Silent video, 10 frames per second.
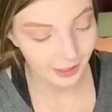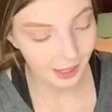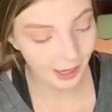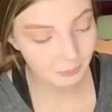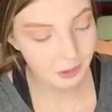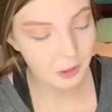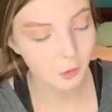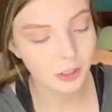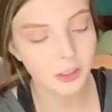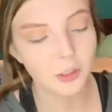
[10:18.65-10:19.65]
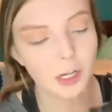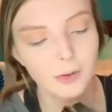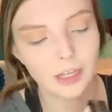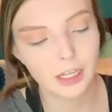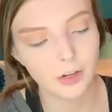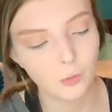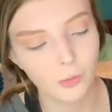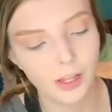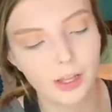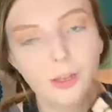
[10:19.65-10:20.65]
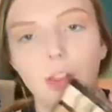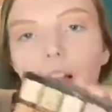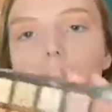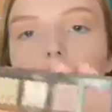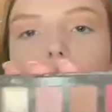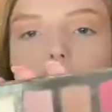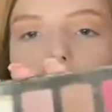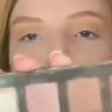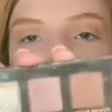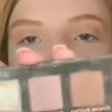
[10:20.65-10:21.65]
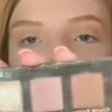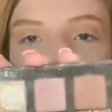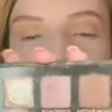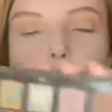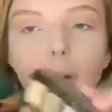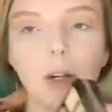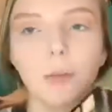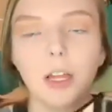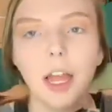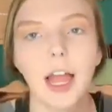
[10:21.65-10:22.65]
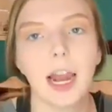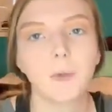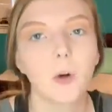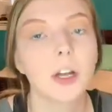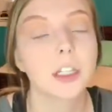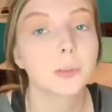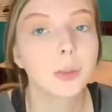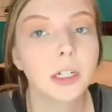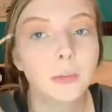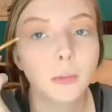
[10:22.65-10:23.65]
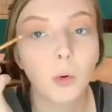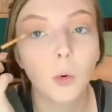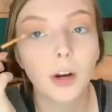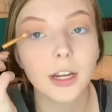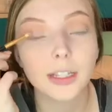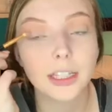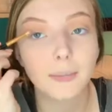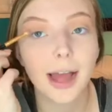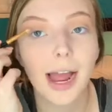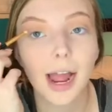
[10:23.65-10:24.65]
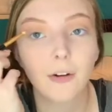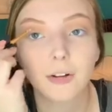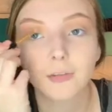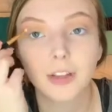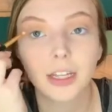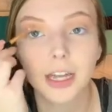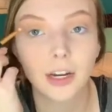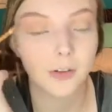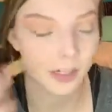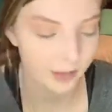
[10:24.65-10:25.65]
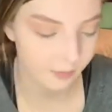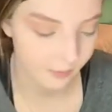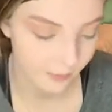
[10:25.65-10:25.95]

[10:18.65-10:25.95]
And I'm just going to go in with Cypress Umber. And I'm going to put it more into my outer V area.